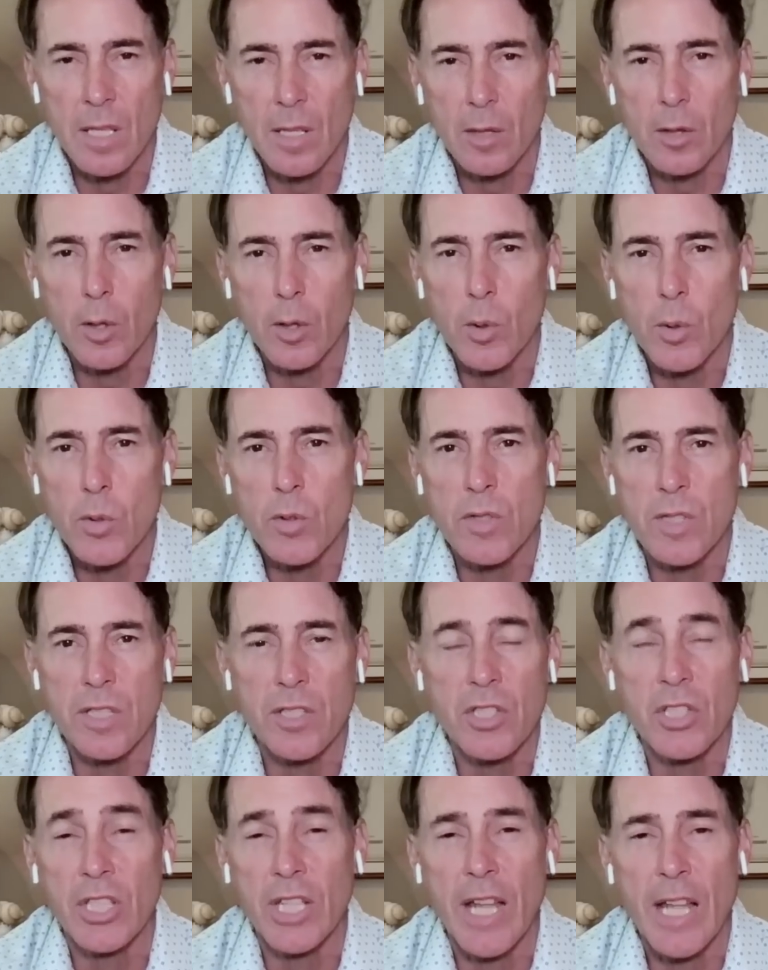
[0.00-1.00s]
You lose the
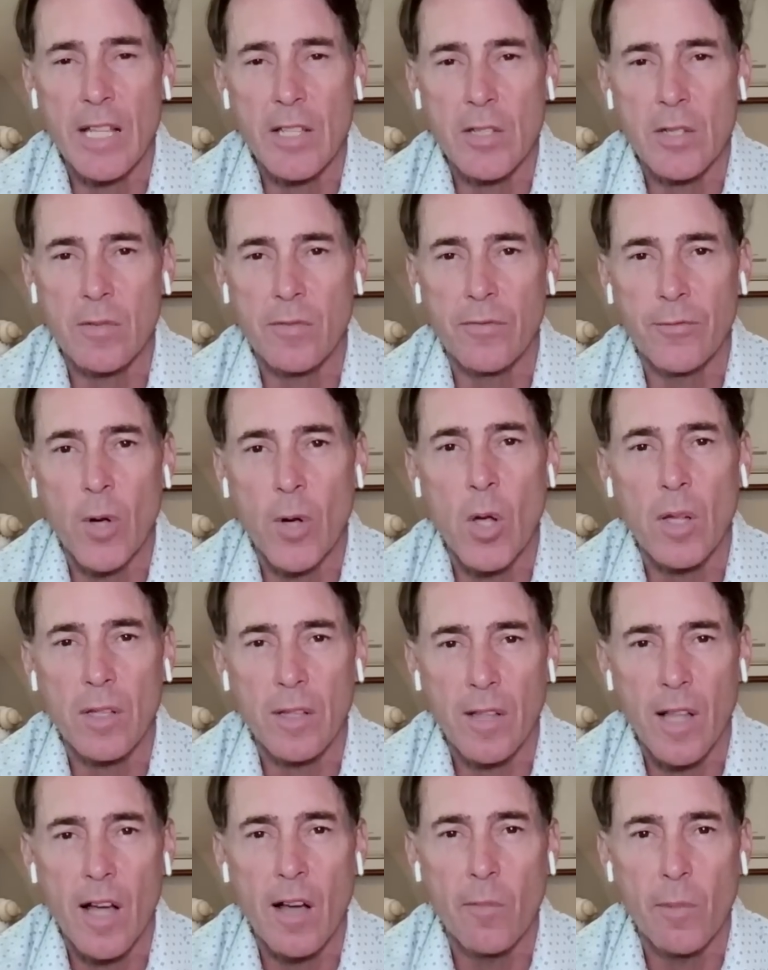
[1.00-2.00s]
chance to fall
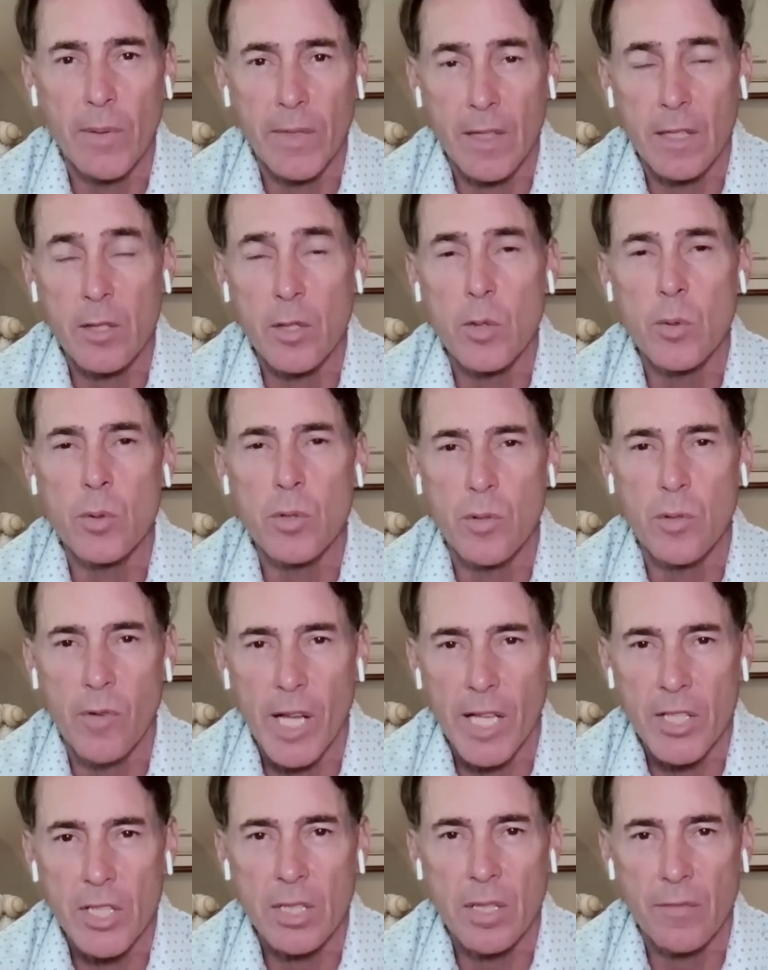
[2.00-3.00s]
in love with a new
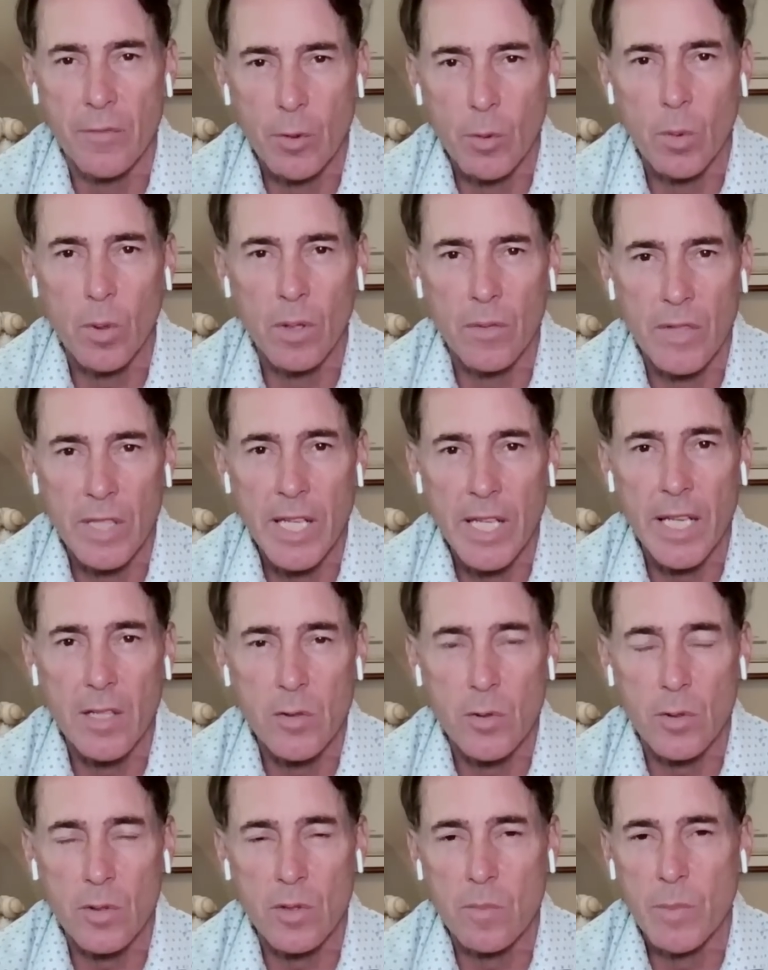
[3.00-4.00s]
direction, if you will, of the
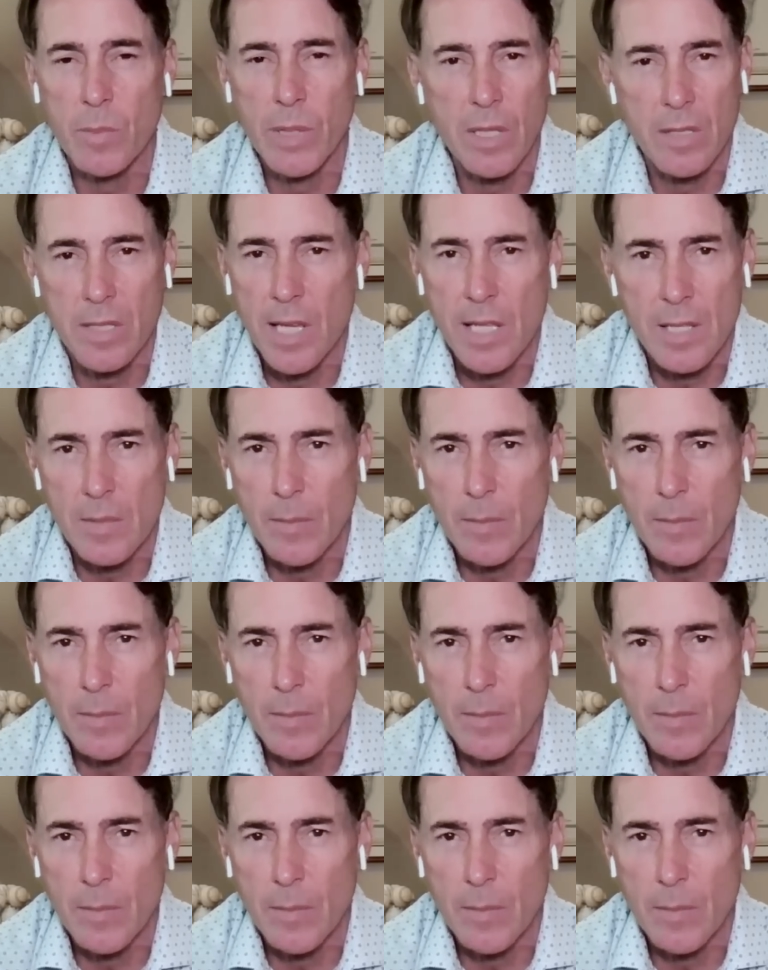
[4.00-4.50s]
Angels because he